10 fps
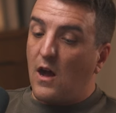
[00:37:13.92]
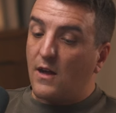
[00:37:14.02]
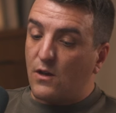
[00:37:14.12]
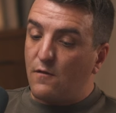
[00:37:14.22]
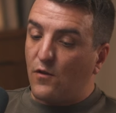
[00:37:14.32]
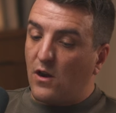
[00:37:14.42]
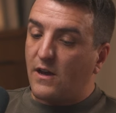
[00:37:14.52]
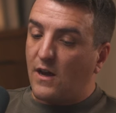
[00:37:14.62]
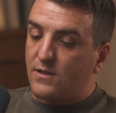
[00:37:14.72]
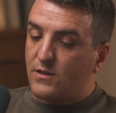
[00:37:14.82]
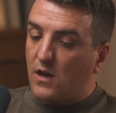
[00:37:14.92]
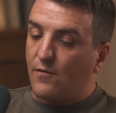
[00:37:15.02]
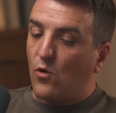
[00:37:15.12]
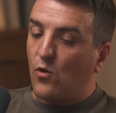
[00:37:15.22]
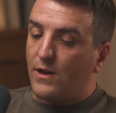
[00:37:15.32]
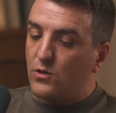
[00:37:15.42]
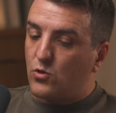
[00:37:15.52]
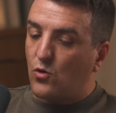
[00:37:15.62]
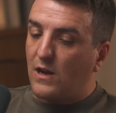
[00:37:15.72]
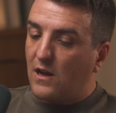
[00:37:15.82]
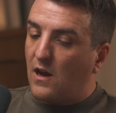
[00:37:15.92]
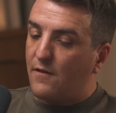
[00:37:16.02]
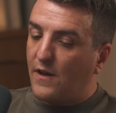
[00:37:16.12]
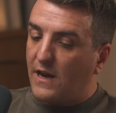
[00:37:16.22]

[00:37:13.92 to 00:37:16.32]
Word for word: I don't feel like I deserve or enjoy life